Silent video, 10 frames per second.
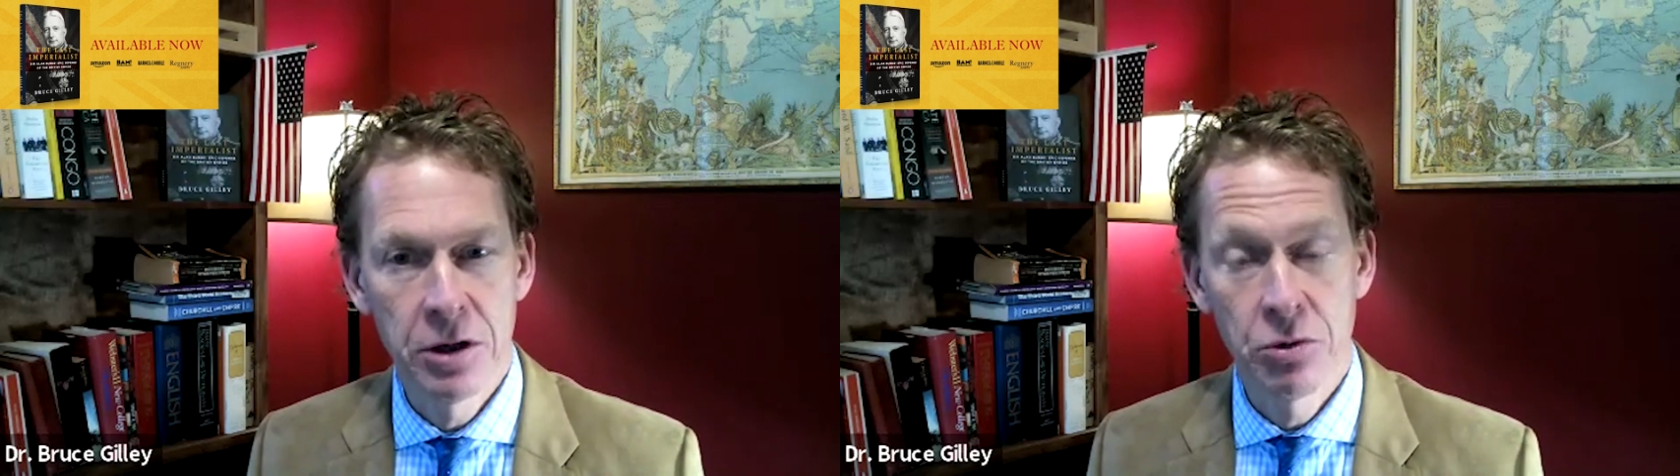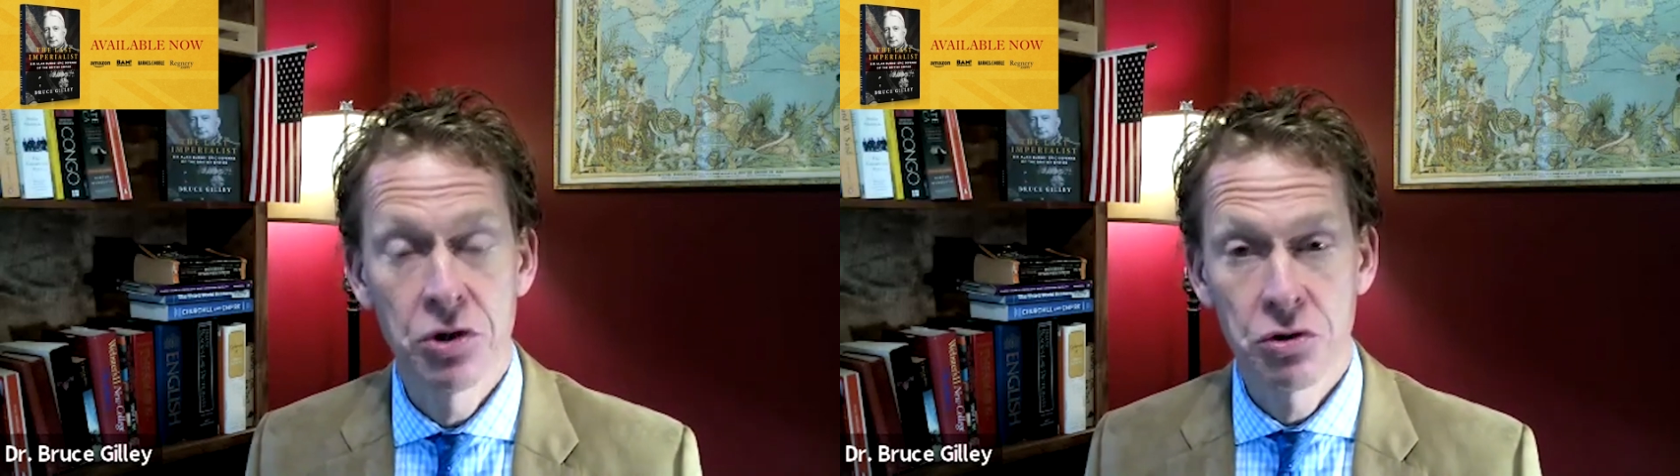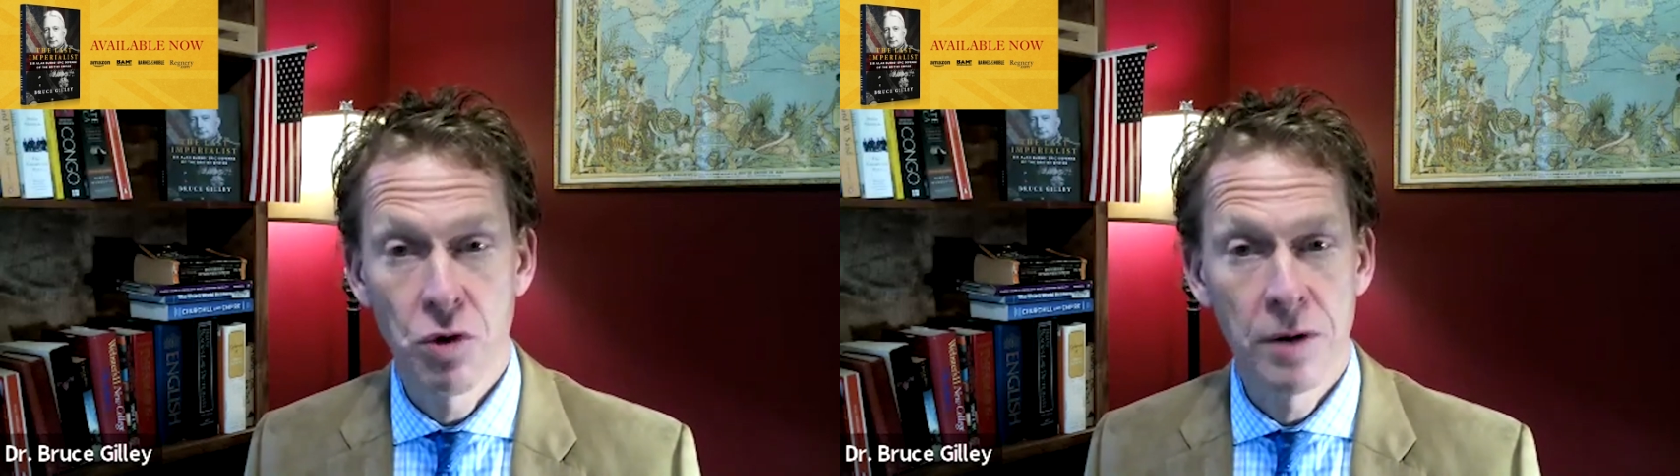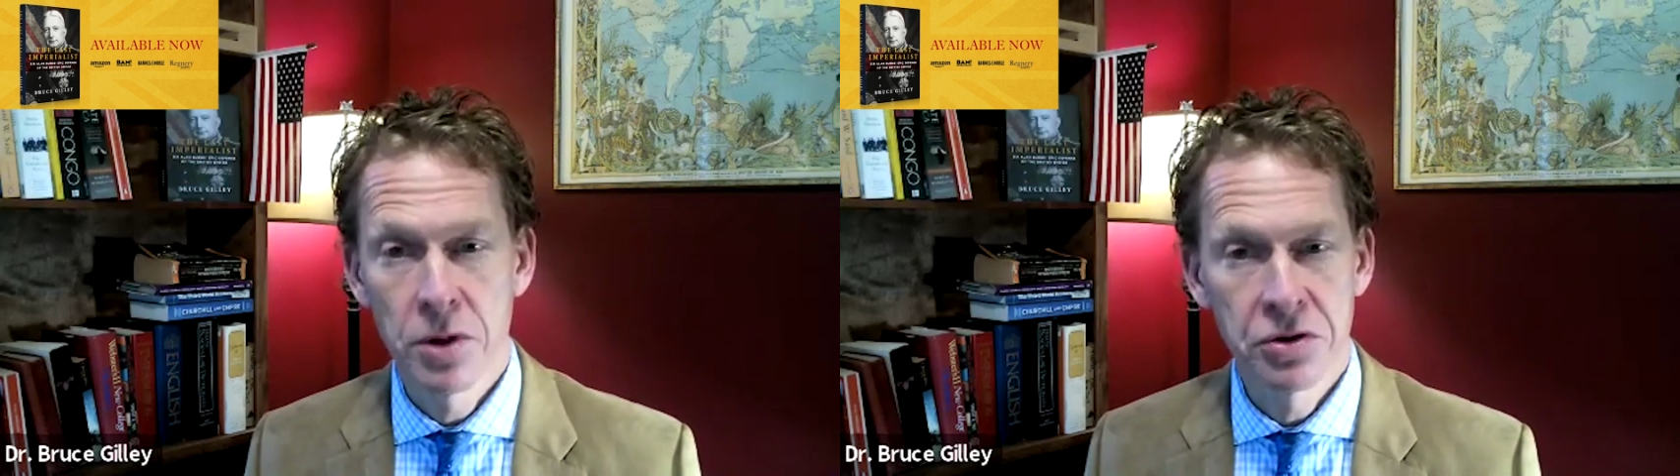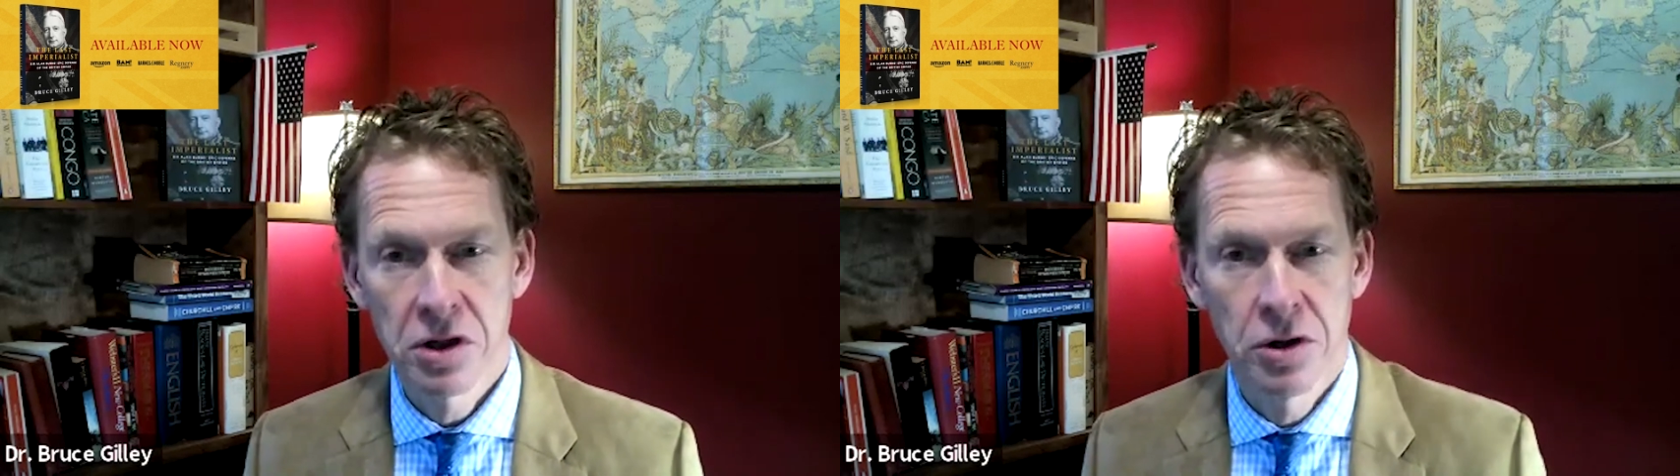which is what
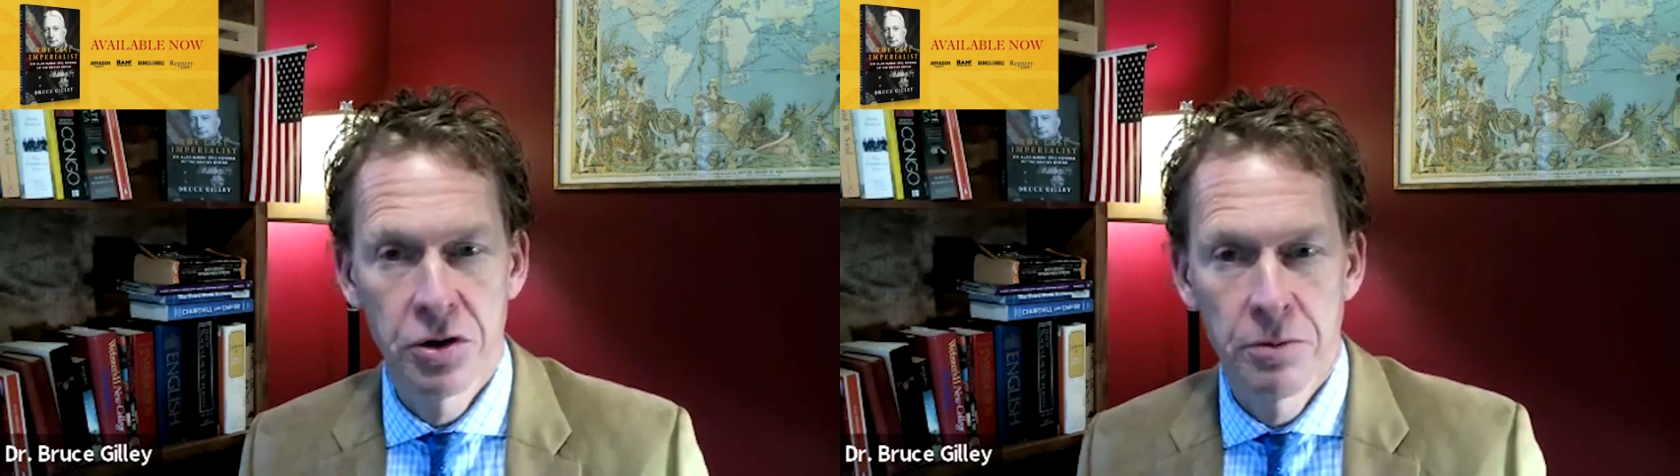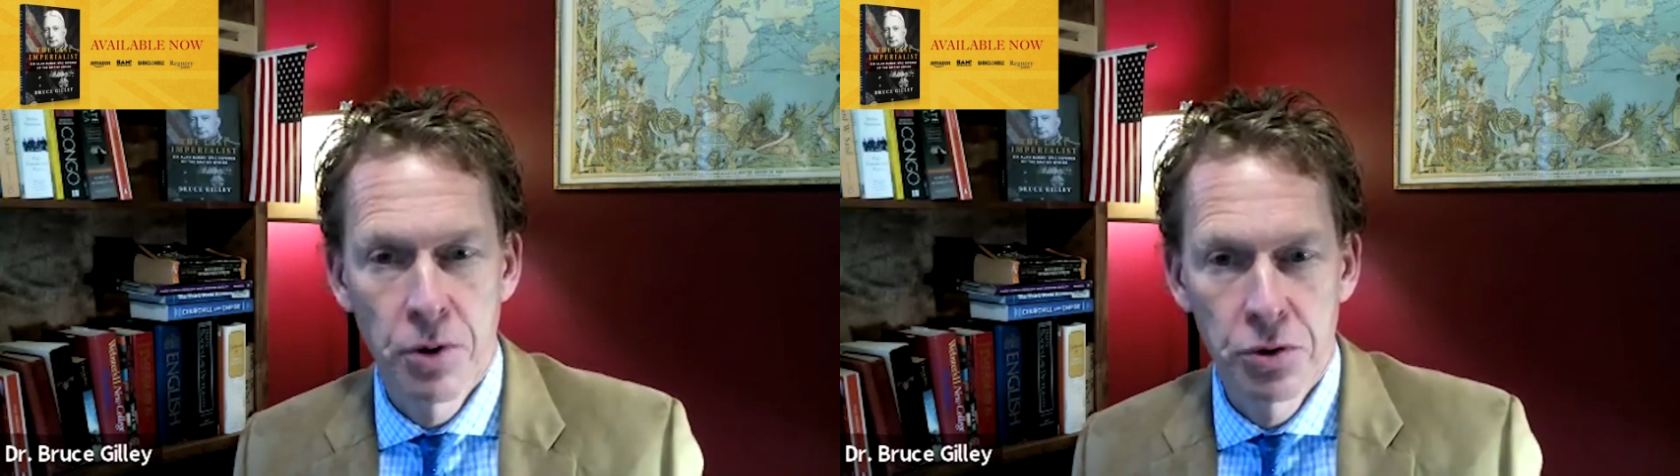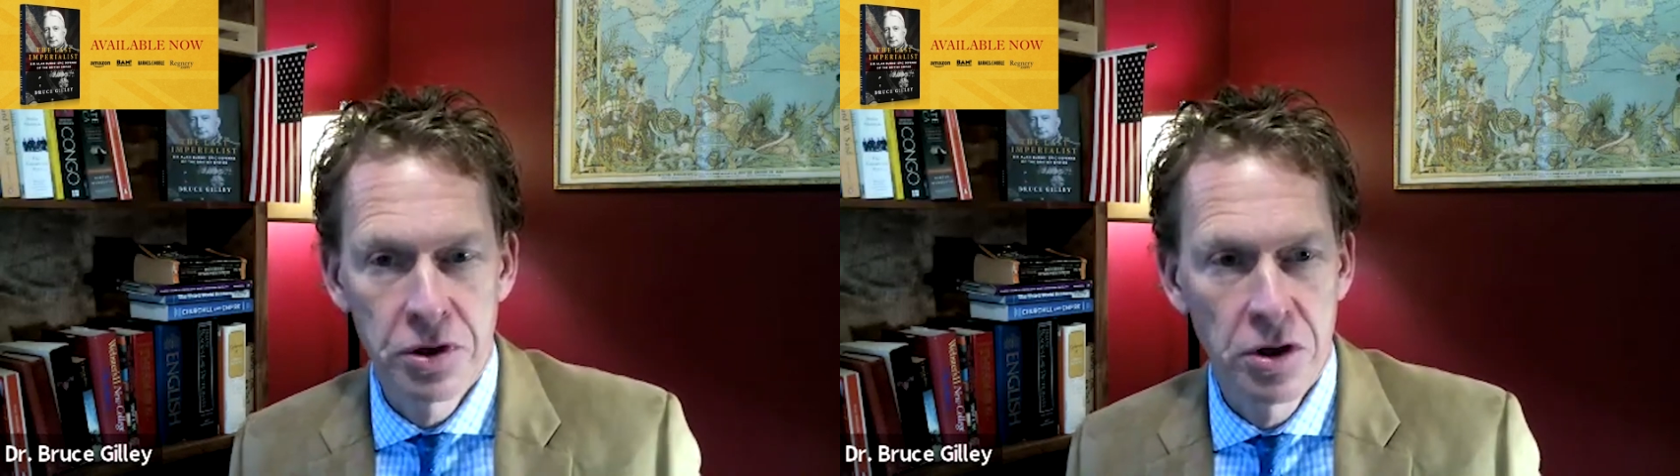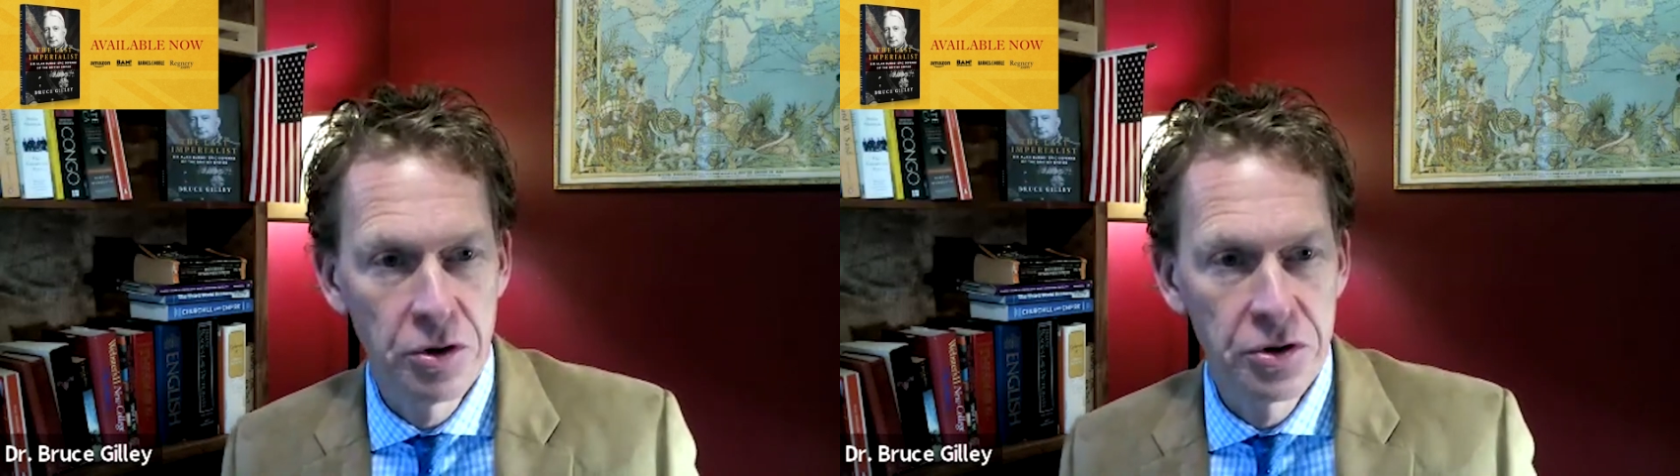most post-colonial